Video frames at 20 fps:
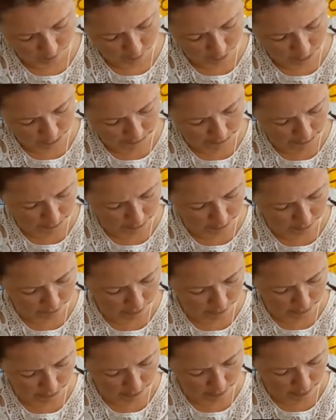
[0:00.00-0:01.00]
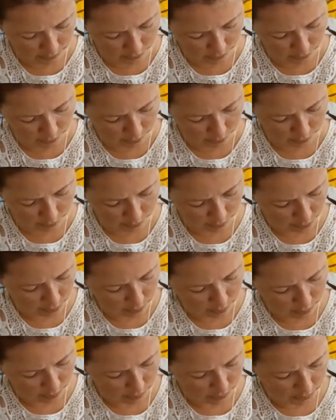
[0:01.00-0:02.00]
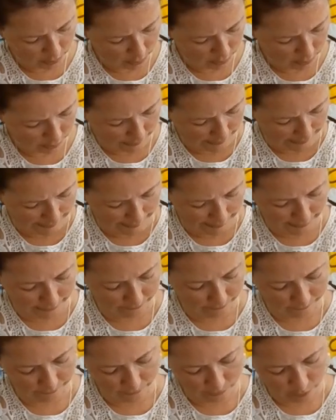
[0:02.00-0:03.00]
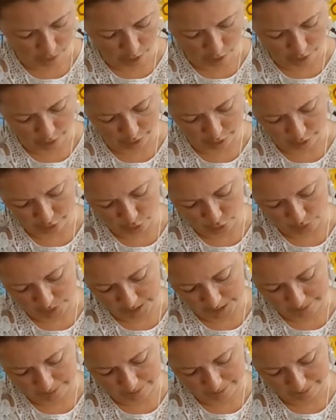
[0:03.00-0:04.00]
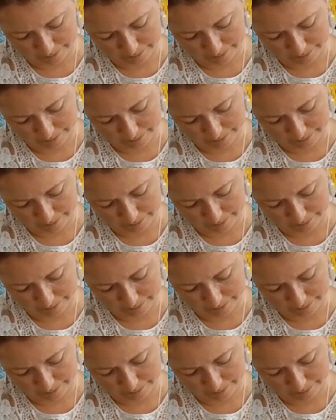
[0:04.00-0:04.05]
And here's another leaf on our tree.